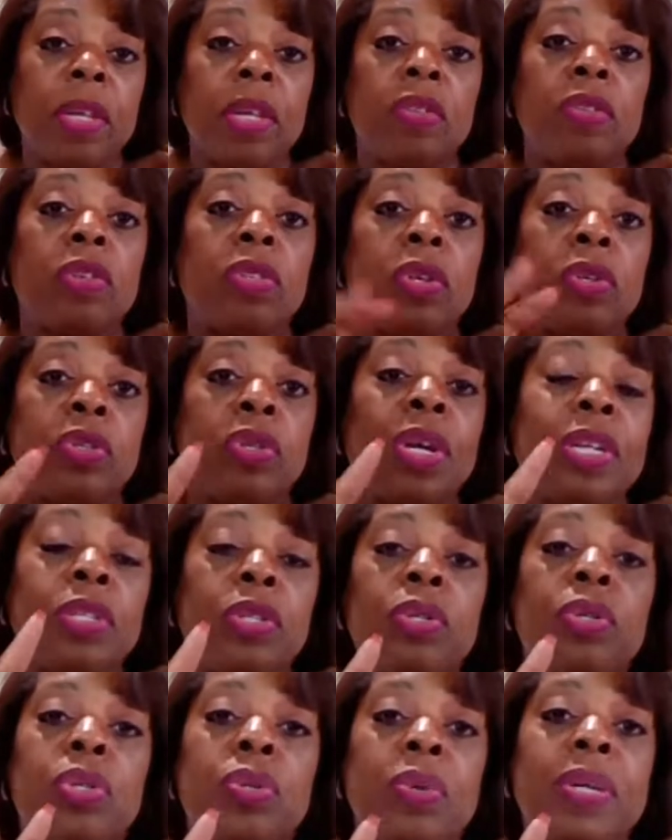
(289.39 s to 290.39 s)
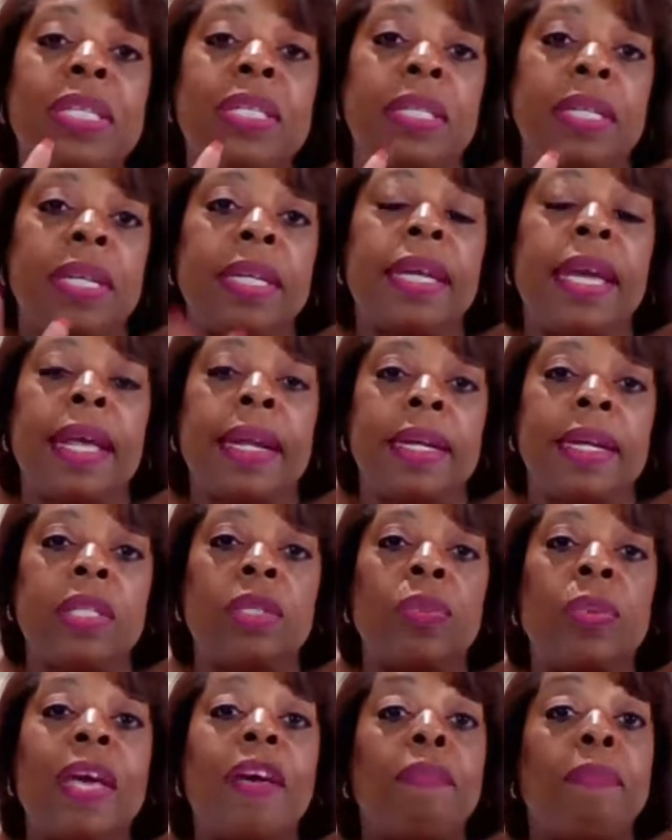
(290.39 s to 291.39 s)
So those are our 2 U.S. Senate
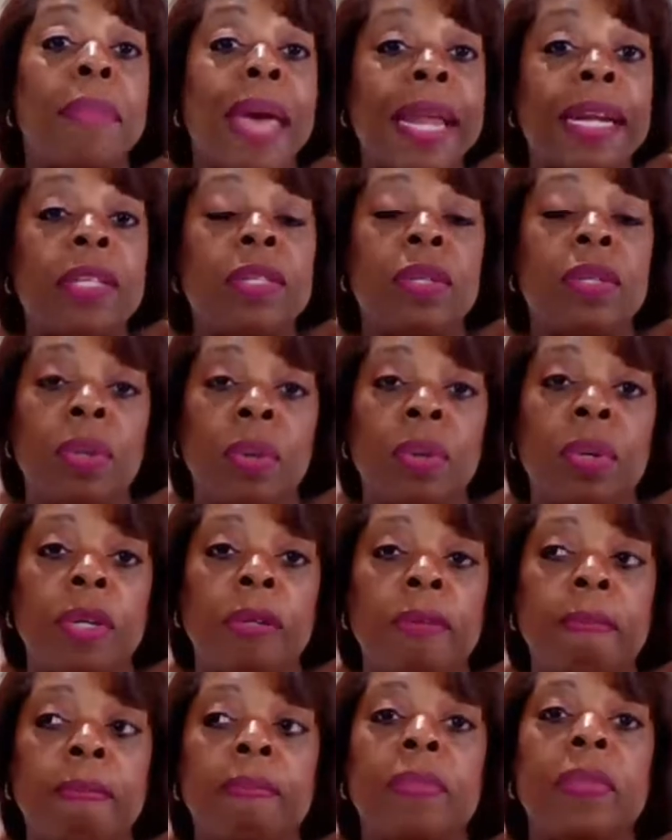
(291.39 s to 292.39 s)
candidates. We have Madison Horn